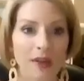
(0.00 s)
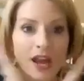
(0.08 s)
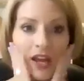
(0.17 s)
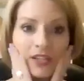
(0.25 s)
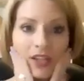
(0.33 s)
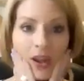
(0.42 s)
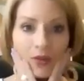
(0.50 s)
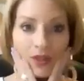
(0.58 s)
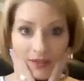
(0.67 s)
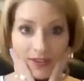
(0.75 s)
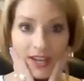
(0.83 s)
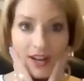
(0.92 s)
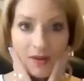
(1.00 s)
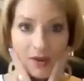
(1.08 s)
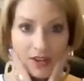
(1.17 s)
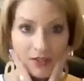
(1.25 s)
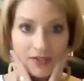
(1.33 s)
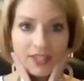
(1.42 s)
oh my gosh, I would love to get a
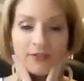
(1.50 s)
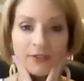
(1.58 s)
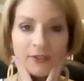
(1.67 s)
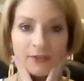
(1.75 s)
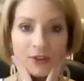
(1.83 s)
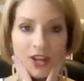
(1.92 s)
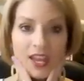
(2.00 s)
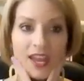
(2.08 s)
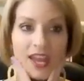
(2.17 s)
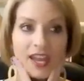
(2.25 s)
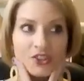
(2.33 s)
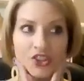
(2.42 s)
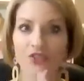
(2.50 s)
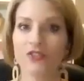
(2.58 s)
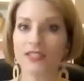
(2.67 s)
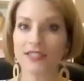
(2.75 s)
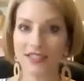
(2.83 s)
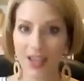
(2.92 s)
bunch of stuff for free and share
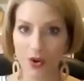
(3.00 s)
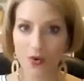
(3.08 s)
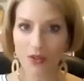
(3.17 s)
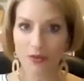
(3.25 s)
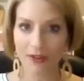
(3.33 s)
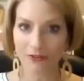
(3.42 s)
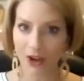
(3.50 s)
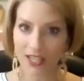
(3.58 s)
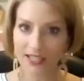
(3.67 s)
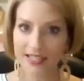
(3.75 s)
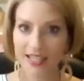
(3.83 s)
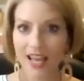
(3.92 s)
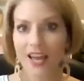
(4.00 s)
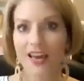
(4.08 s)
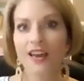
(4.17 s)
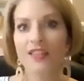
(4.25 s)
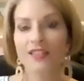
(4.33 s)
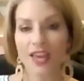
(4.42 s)
this sale with my friends,
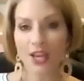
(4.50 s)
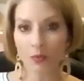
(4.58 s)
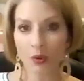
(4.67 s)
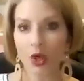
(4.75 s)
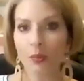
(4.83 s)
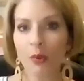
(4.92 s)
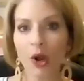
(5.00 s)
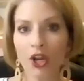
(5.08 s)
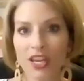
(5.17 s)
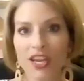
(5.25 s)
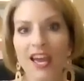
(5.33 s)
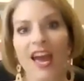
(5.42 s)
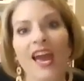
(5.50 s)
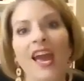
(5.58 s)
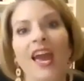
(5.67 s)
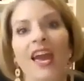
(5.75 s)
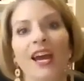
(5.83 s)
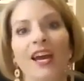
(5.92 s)
they could book a party.
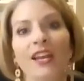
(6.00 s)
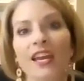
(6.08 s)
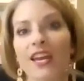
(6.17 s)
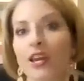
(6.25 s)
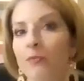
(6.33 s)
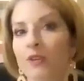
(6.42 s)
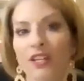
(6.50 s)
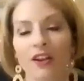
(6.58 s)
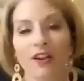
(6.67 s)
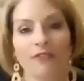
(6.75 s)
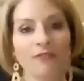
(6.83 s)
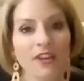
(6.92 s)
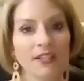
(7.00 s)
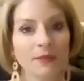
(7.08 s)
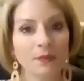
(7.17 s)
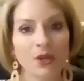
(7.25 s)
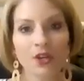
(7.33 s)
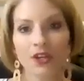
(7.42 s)
And it could be done on
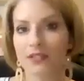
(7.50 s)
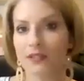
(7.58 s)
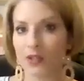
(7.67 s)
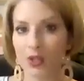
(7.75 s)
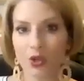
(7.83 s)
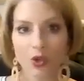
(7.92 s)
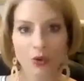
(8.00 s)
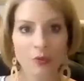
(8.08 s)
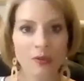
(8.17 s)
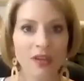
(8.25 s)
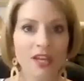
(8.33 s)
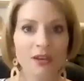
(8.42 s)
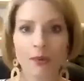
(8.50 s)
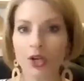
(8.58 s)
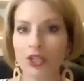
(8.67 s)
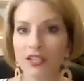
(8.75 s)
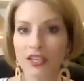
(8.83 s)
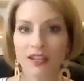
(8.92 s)
Facebook, Zoom, in
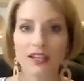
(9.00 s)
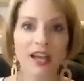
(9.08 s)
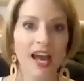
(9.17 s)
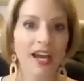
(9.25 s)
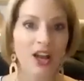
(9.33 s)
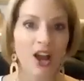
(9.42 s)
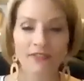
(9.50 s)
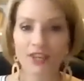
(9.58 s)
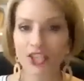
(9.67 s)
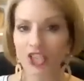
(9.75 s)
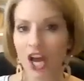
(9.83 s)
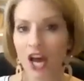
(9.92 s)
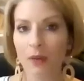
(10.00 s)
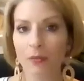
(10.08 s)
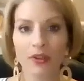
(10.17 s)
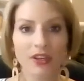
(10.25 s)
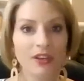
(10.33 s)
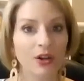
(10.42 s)
person, at a coffee shop,
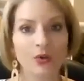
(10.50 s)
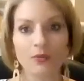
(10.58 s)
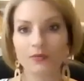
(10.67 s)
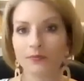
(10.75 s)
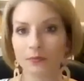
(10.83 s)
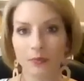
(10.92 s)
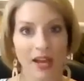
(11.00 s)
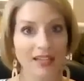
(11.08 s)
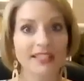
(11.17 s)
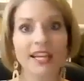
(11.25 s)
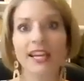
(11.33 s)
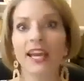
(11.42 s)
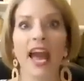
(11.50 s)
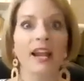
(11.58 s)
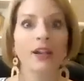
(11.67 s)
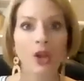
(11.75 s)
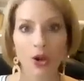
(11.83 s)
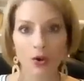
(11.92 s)
you know, passing a
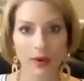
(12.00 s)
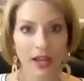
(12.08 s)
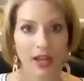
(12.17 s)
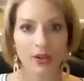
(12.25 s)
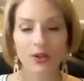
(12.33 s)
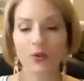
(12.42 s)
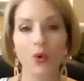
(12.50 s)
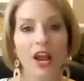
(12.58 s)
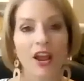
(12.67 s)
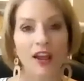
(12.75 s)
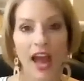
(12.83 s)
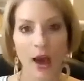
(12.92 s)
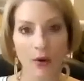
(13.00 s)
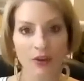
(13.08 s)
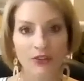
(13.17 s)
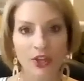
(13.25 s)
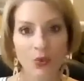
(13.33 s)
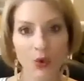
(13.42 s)
catalog around, whatever,
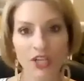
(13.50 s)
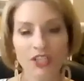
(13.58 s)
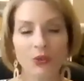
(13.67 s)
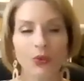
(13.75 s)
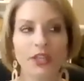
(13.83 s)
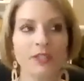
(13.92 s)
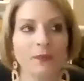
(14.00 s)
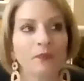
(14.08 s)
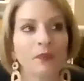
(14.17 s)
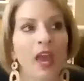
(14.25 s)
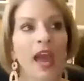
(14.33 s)
however you want to do it.